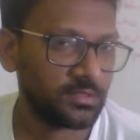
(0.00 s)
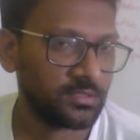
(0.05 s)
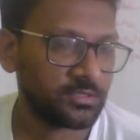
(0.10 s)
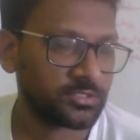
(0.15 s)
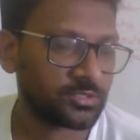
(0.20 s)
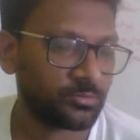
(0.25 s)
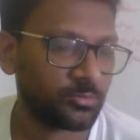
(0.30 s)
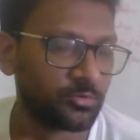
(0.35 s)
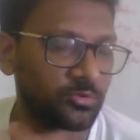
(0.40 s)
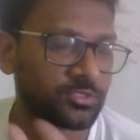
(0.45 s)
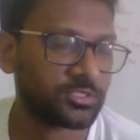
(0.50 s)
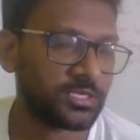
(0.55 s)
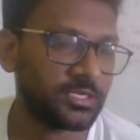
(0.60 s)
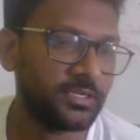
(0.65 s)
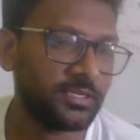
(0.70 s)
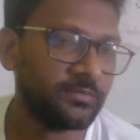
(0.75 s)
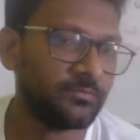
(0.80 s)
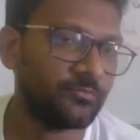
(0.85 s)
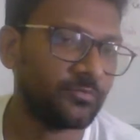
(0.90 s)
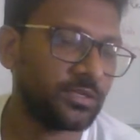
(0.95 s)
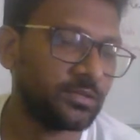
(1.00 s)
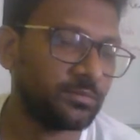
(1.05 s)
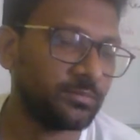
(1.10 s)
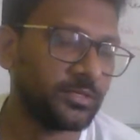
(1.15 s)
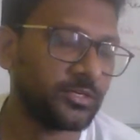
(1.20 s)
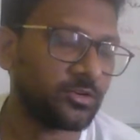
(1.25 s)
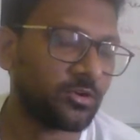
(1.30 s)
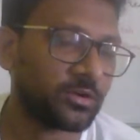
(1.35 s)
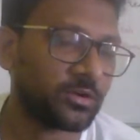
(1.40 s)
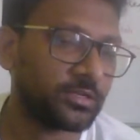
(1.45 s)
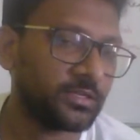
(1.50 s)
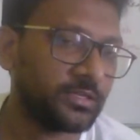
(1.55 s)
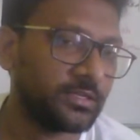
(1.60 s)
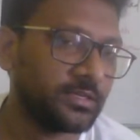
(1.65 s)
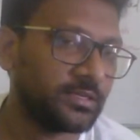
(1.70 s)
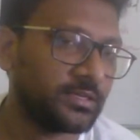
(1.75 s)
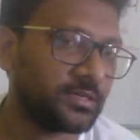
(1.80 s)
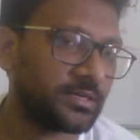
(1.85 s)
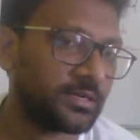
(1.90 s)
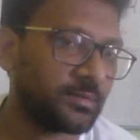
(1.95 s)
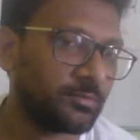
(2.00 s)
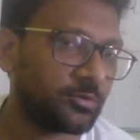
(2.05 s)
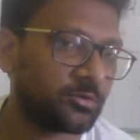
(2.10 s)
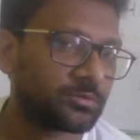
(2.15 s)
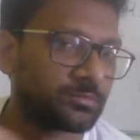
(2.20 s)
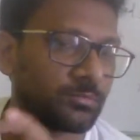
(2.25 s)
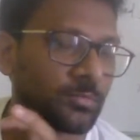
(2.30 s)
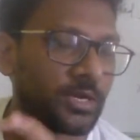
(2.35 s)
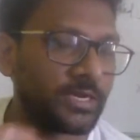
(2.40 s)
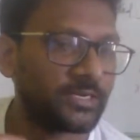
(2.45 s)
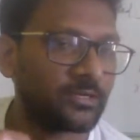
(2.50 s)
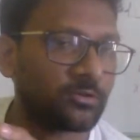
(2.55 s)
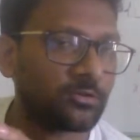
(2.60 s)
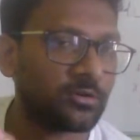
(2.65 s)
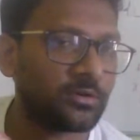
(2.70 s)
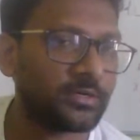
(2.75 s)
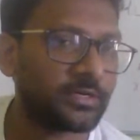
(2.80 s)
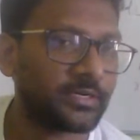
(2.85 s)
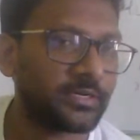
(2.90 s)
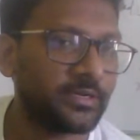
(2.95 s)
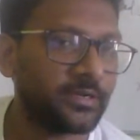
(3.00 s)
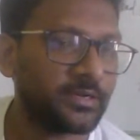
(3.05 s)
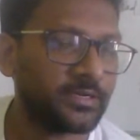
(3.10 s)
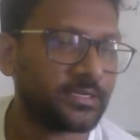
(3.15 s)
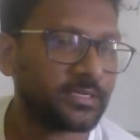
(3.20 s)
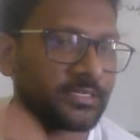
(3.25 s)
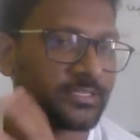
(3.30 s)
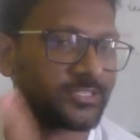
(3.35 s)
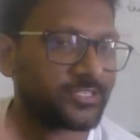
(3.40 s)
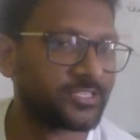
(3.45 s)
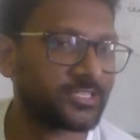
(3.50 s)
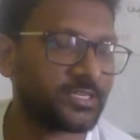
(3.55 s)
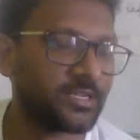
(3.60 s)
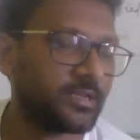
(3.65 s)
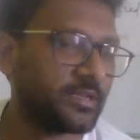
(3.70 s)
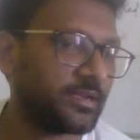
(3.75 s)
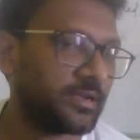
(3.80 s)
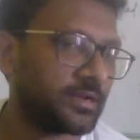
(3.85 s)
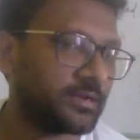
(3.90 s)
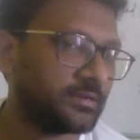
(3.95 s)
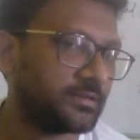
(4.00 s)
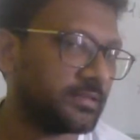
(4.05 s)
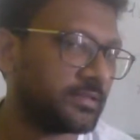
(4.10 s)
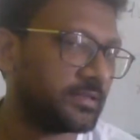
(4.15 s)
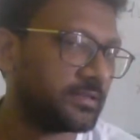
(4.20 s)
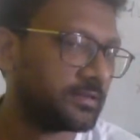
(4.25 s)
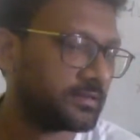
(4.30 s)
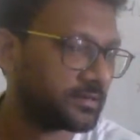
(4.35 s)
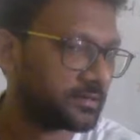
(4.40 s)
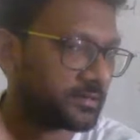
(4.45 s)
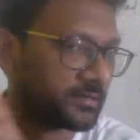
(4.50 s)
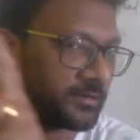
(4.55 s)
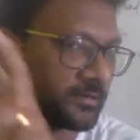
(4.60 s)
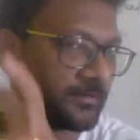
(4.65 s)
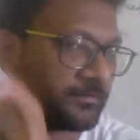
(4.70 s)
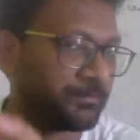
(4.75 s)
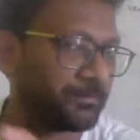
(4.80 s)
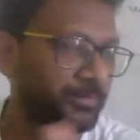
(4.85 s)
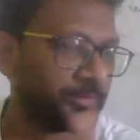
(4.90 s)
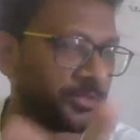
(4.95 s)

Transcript: So mostly we will be talking here about mitochondria, cristae, and their